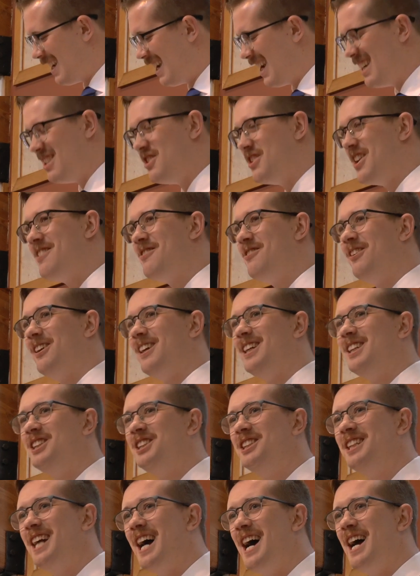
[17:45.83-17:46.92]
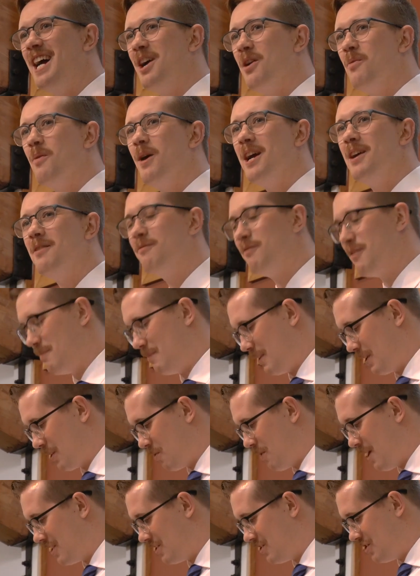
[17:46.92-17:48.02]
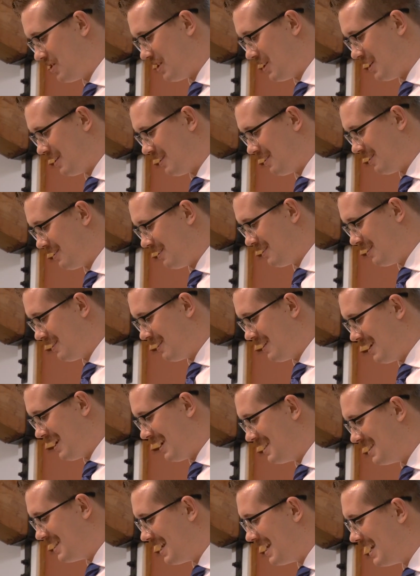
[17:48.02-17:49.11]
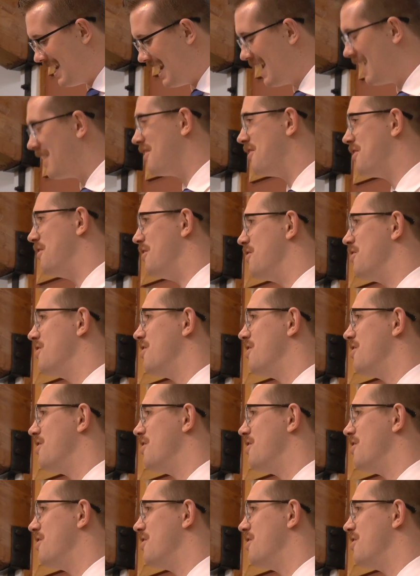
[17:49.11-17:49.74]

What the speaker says: I generally shy away from the question and then answer